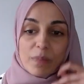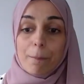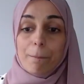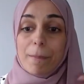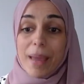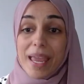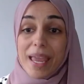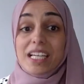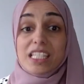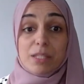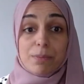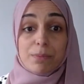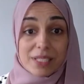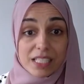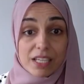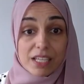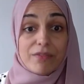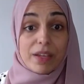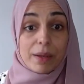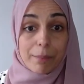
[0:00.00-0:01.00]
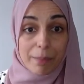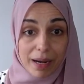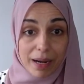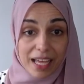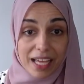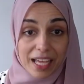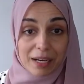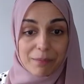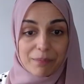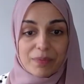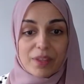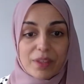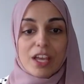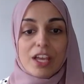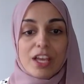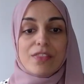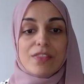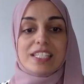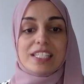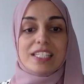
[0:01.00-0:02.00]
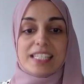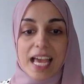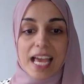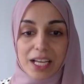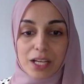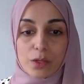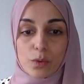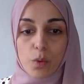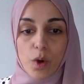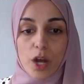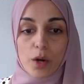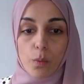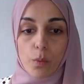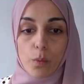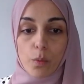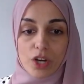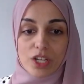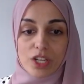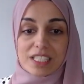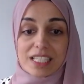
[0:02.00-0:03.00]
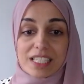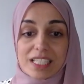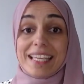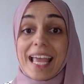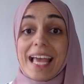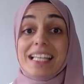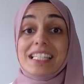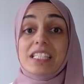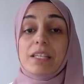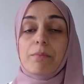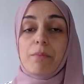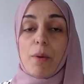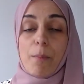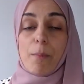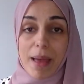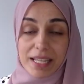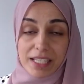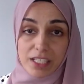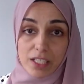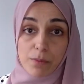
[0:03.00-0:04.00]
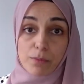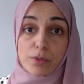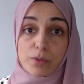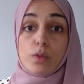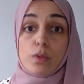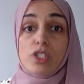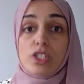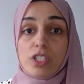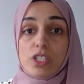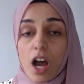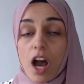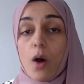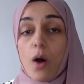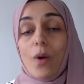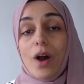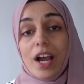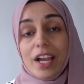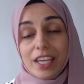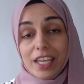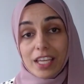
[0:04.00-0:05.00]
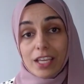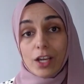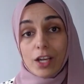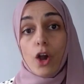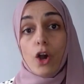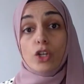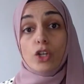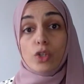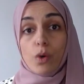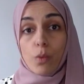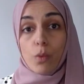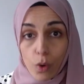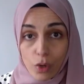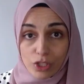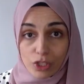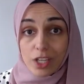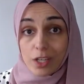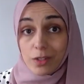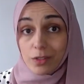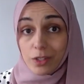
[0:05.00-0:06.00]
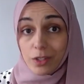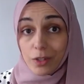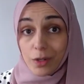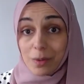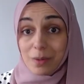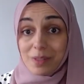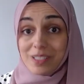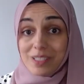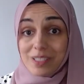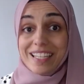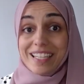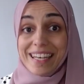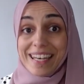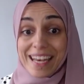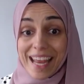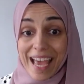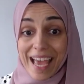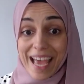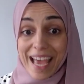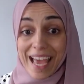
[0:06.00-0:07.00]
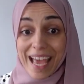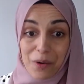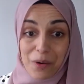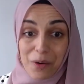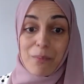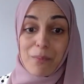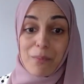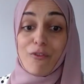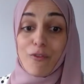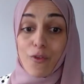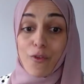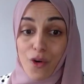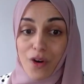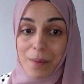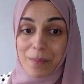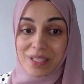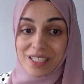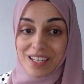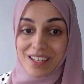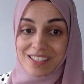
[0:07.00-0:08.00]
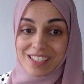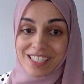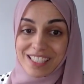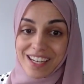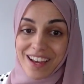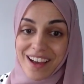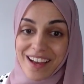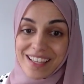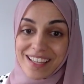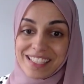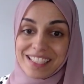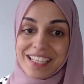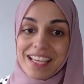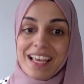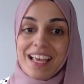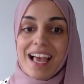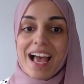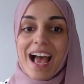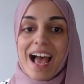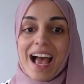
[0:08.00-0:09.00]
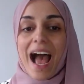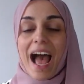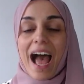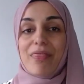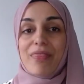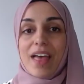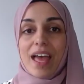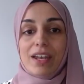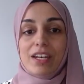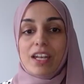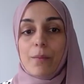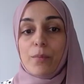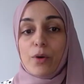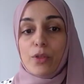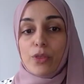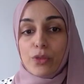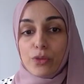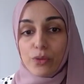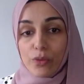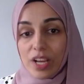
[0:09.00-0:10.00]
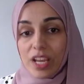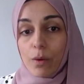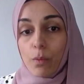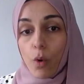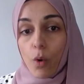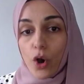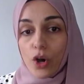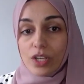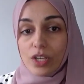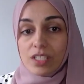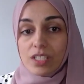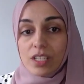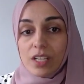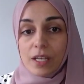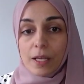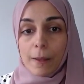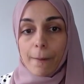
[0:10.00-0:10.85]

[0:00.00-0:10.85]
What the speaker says: make a specific plan. The second one was get some momentum. So start working towards those goals now before Ramadan starts. And then number 3 was